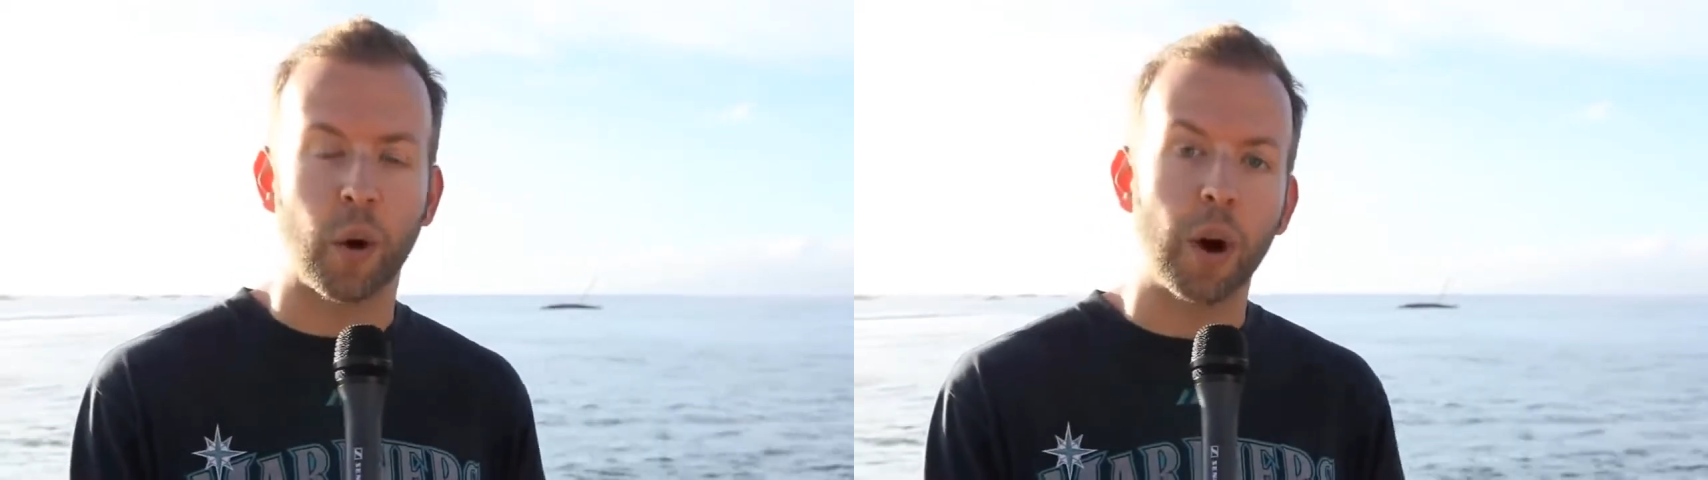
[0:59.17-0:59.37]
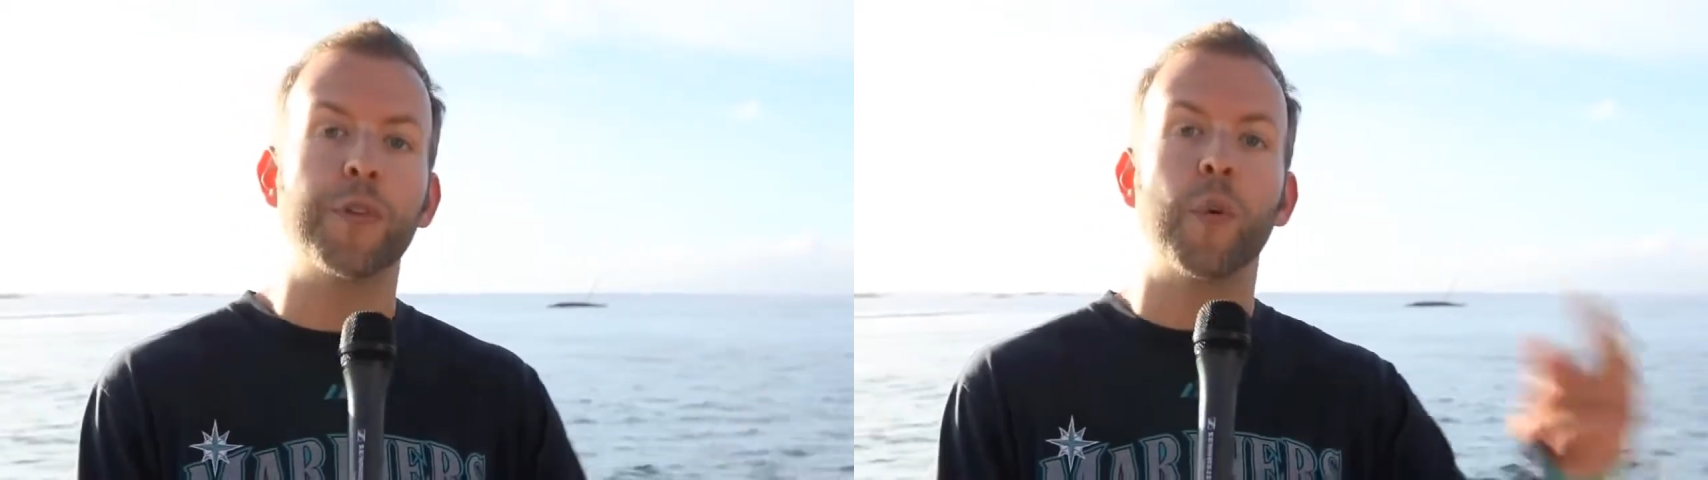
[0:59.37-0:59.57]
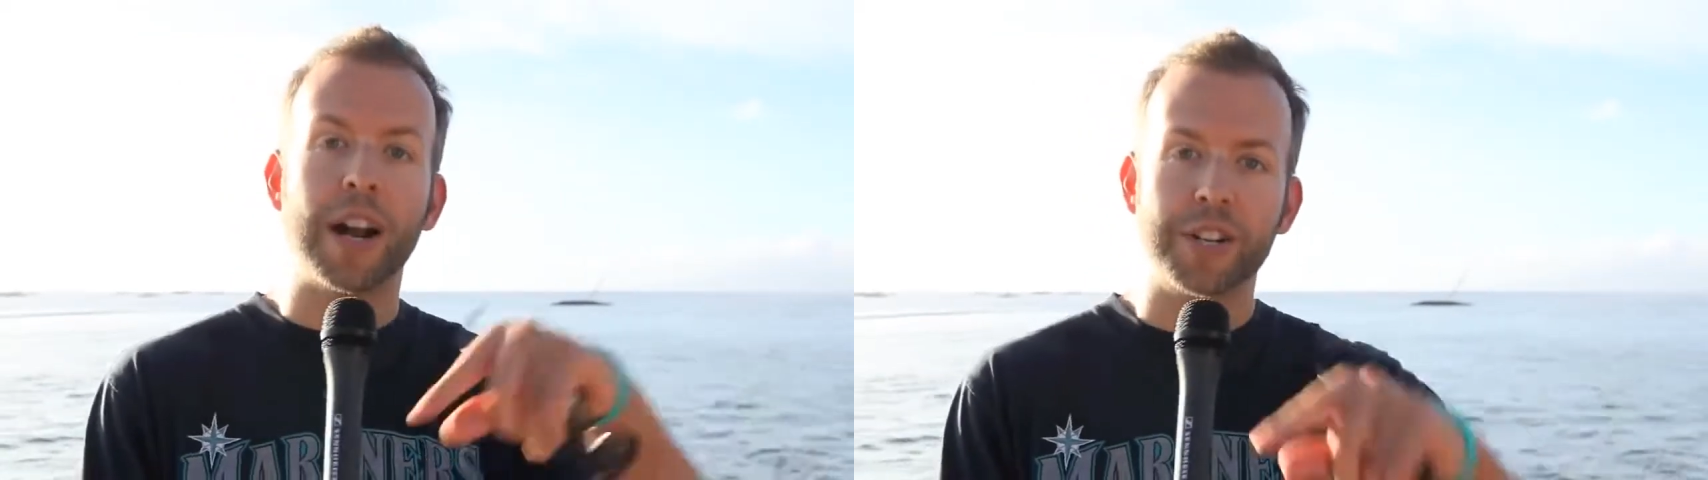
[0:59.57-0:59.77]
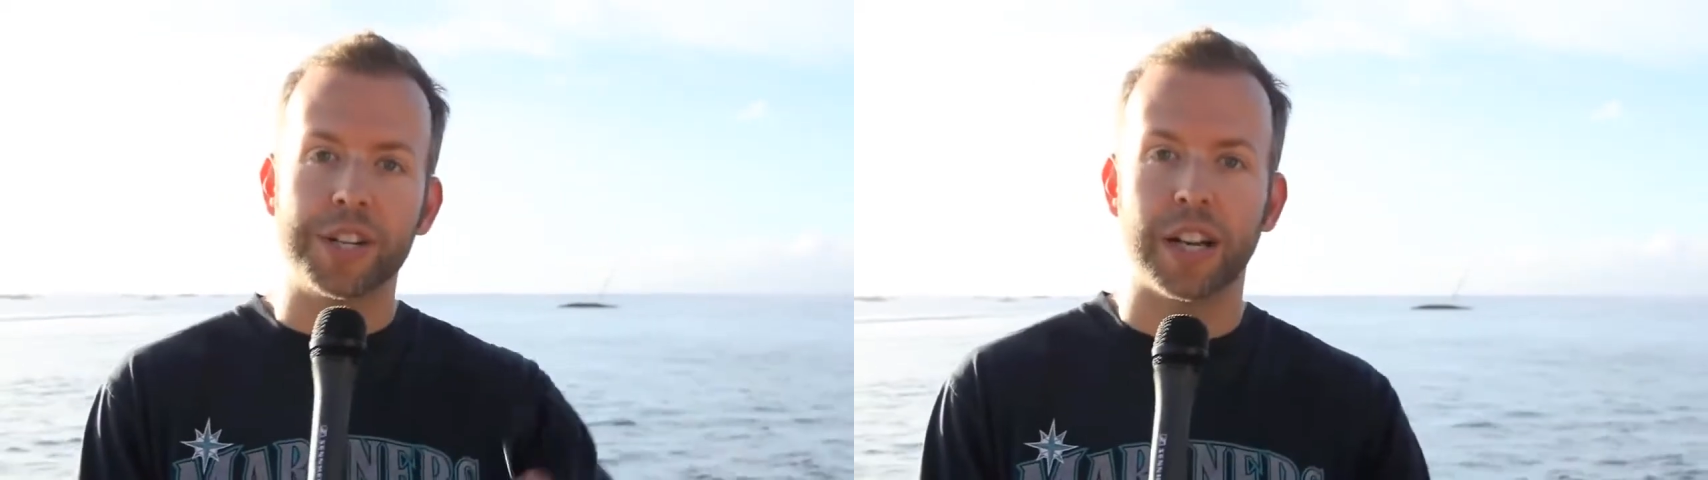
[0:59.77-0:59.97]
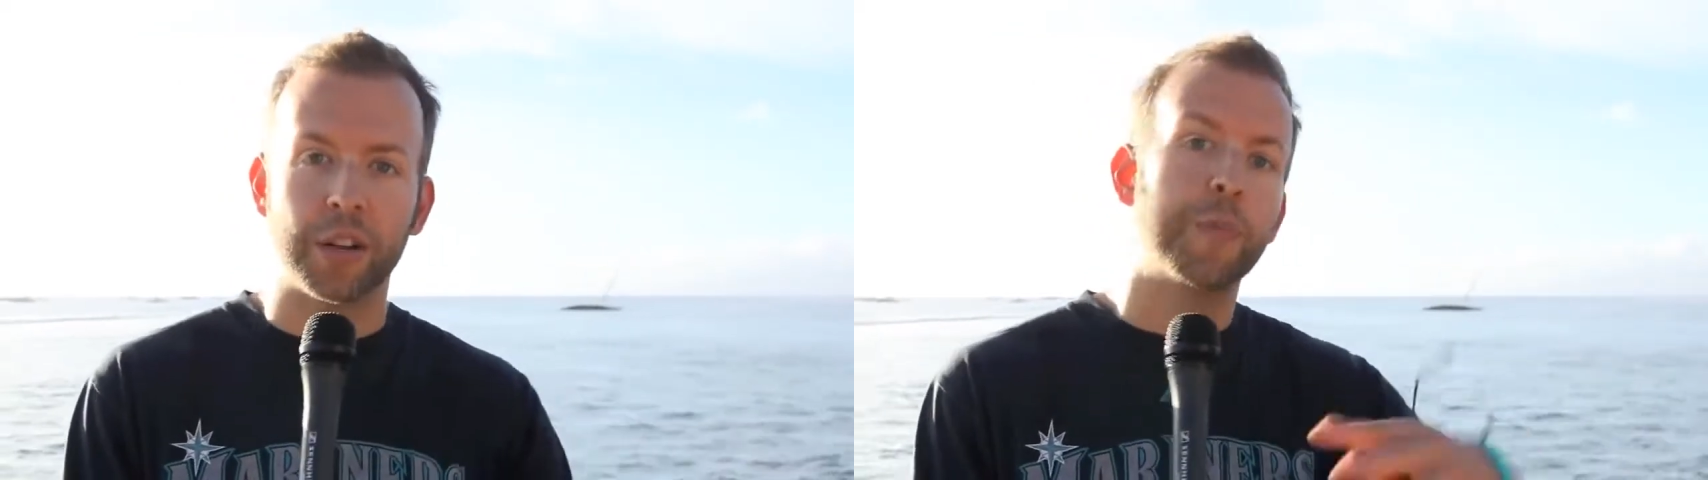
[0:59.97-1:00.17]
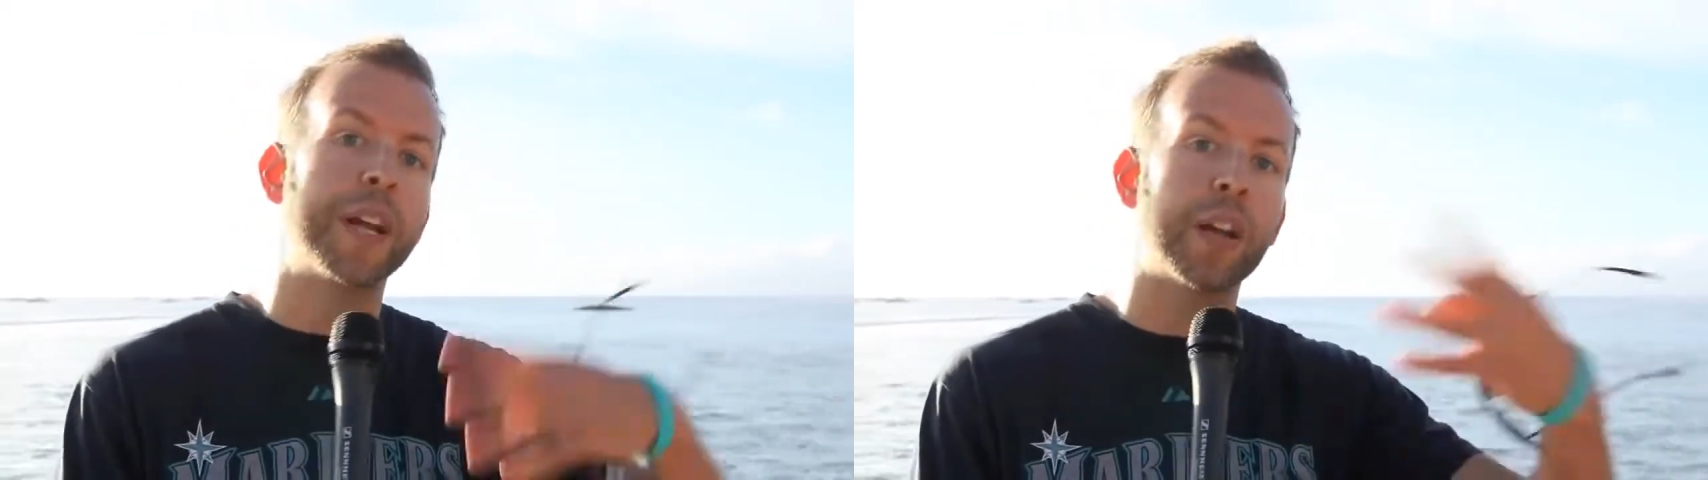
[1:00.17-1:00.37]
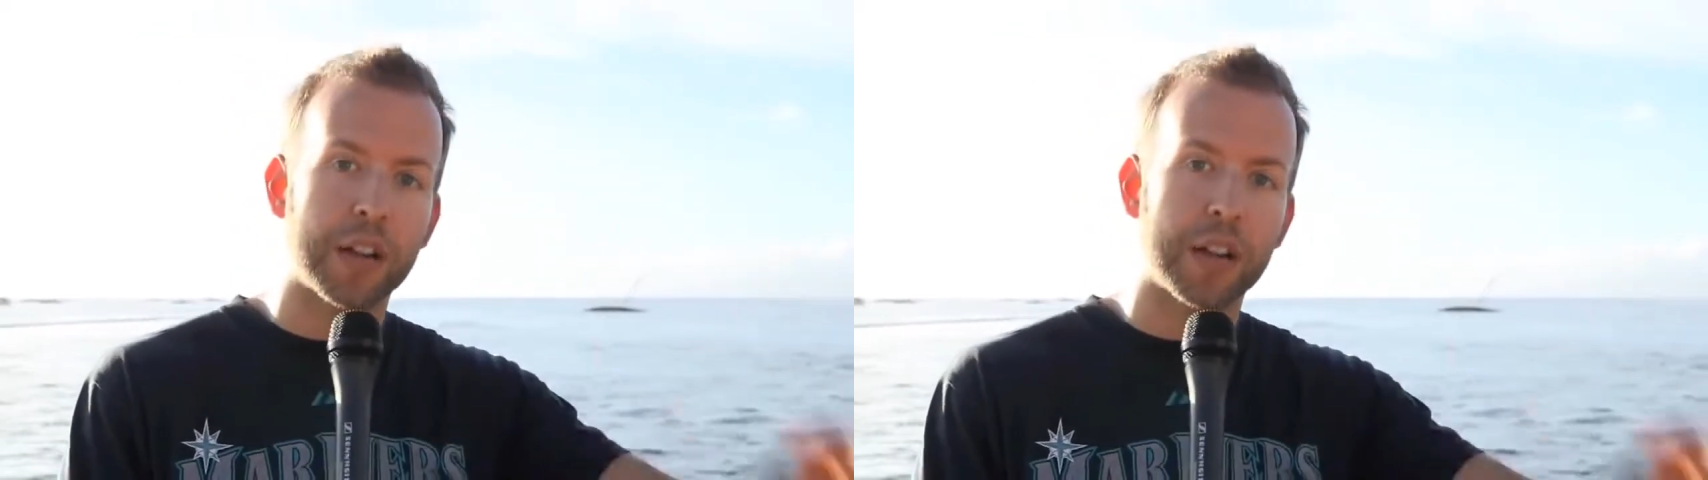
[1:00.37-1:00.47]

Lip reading: or if you watched it, you've been to